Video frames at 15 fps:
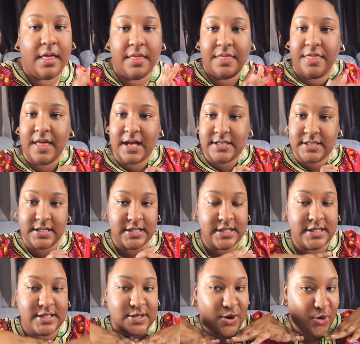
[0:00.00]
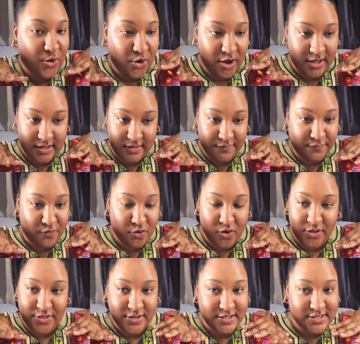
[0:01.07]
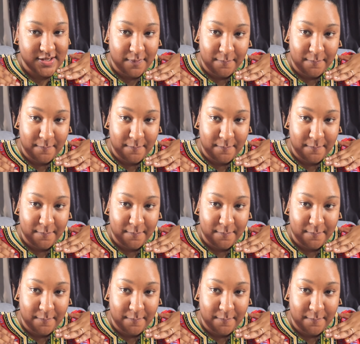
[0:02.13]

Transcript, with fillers: That is all for this